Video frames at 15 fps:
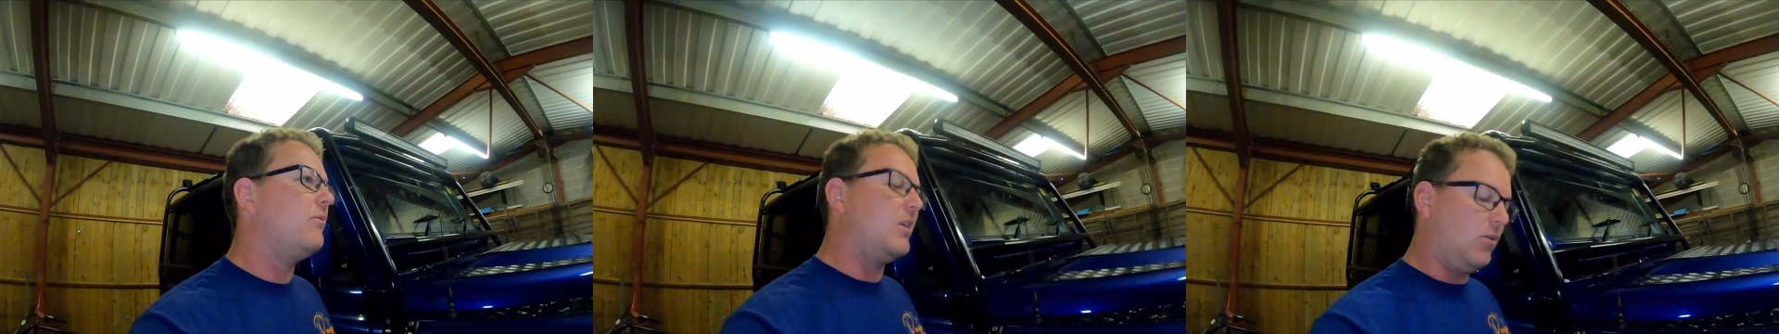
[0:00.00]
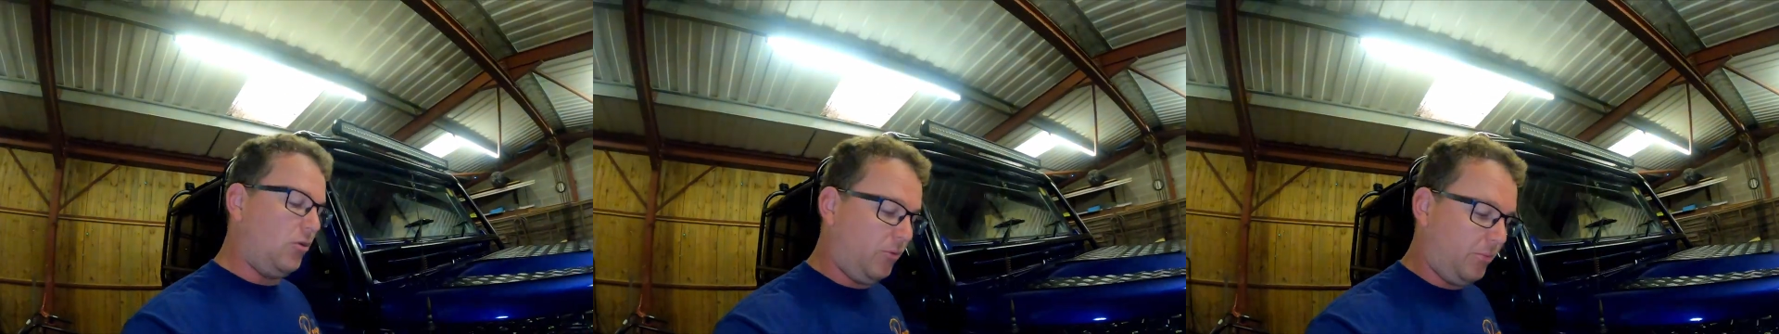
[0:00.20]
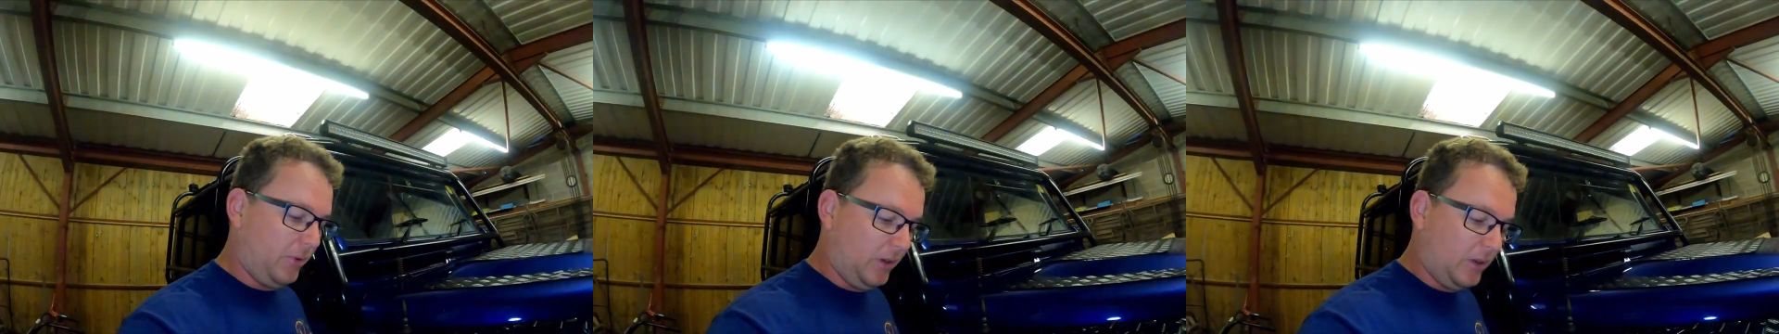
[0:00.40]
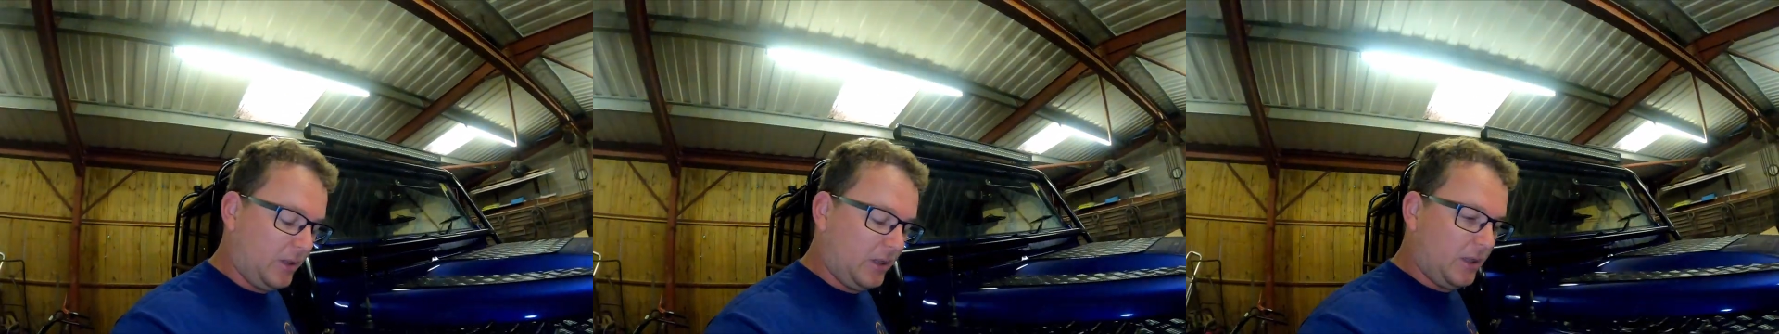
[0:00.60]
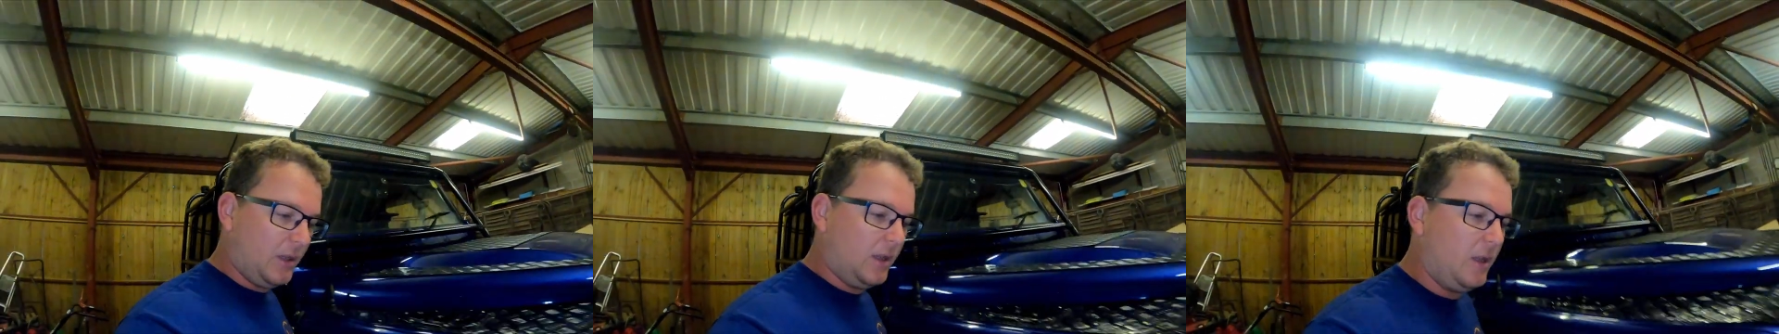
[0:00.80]
everything open
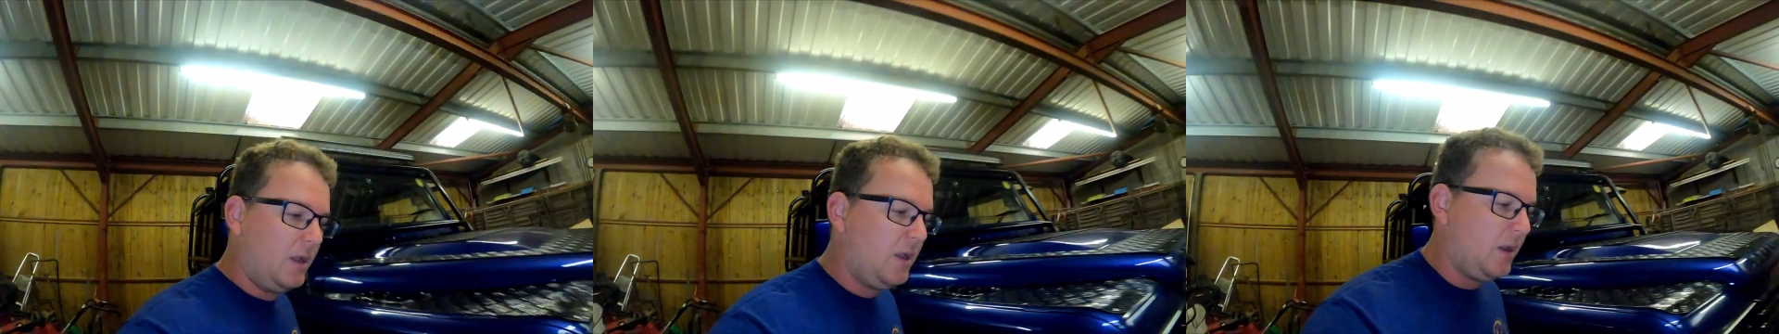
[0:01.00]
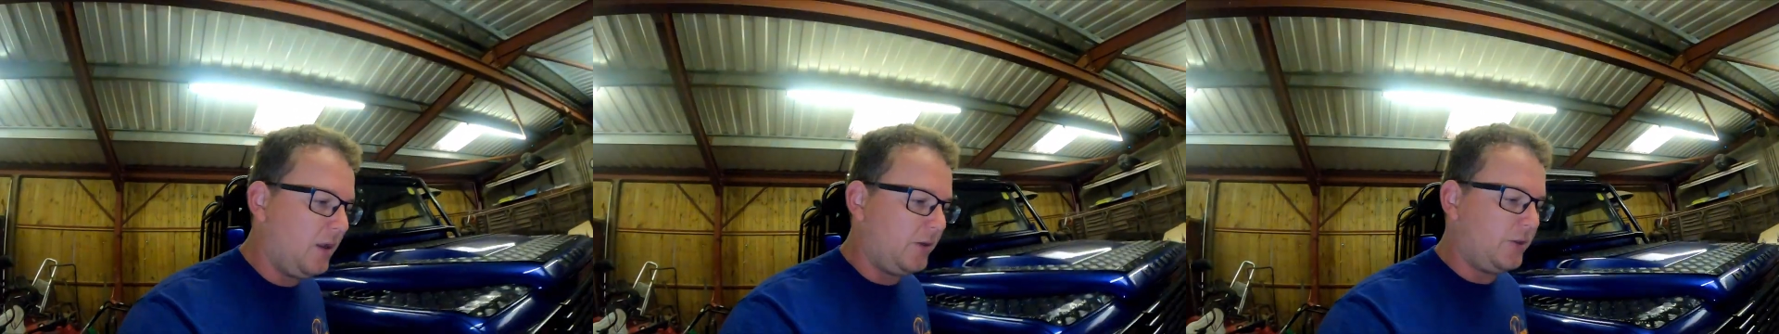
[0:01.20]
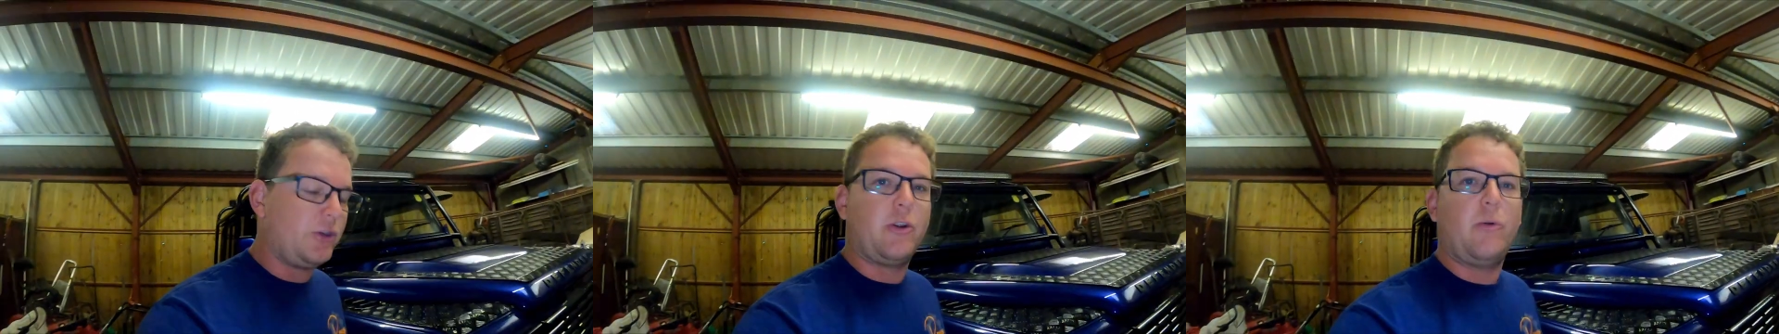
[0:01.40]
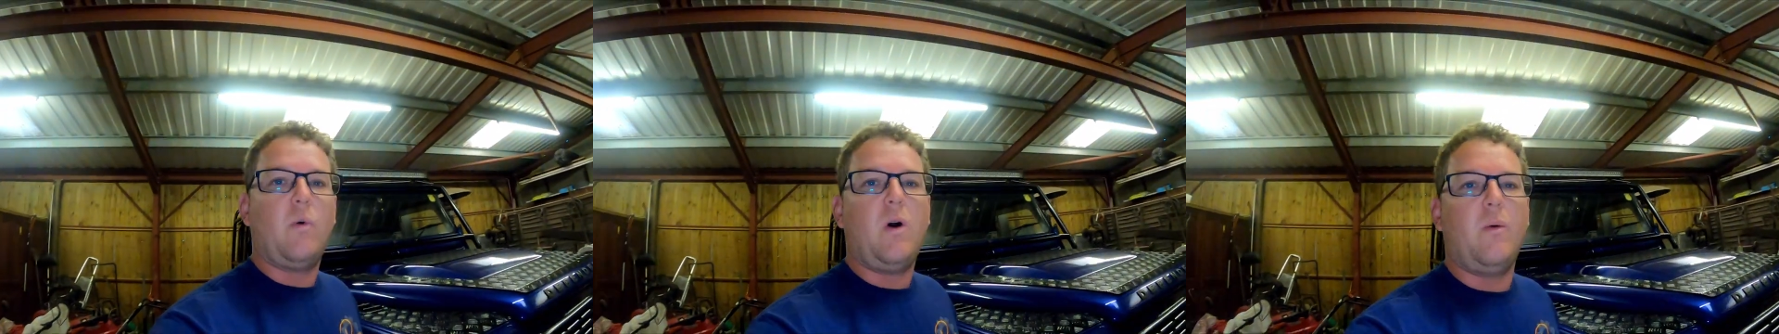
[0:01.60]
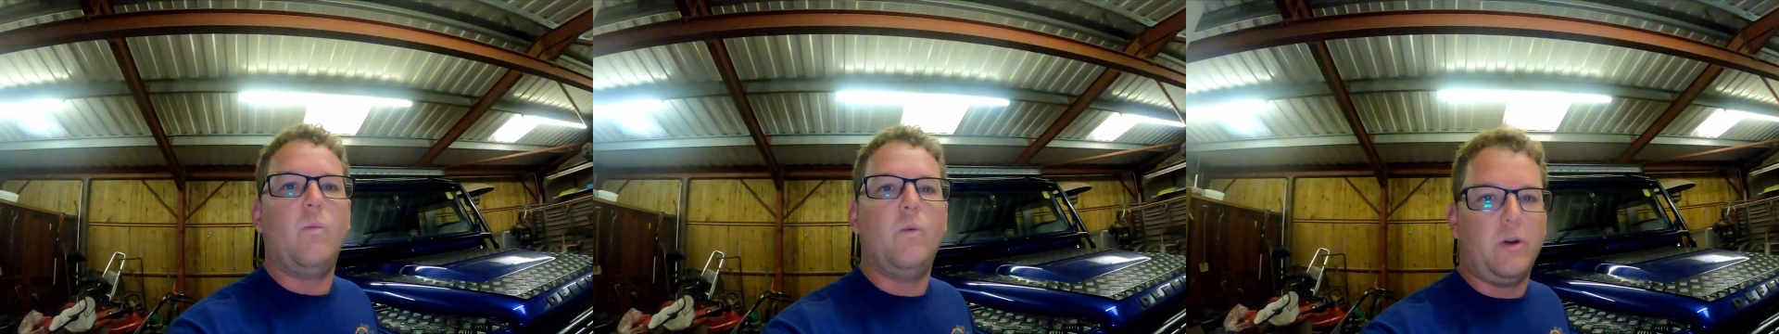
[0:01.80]
and show you
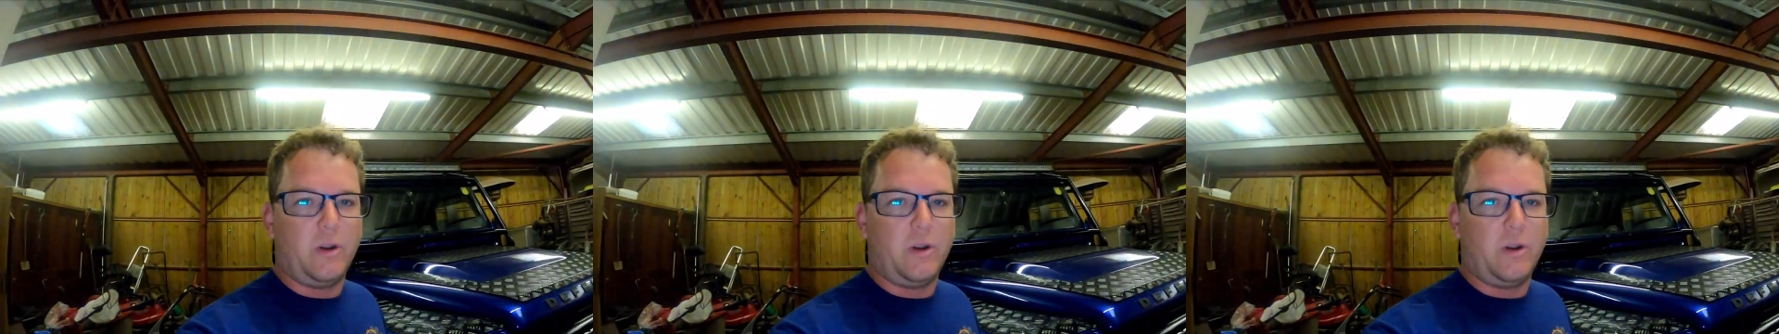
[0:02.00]
what I'm